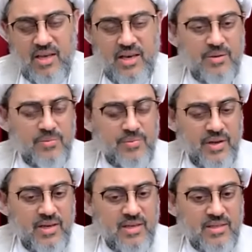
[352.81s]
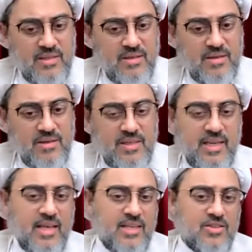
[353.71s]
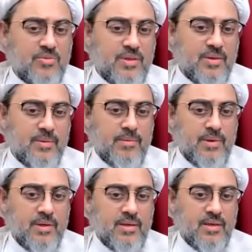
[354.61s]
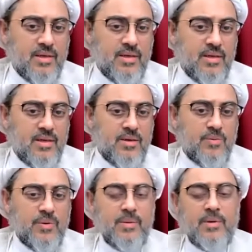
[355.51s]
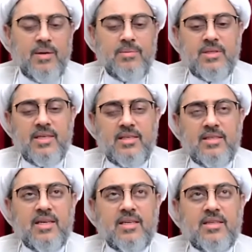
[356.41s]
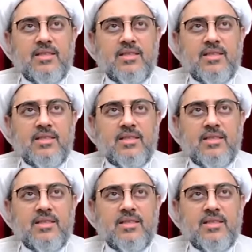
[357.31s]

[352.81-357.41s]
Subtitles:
In prayers, death has to be remembered. Where Imam says that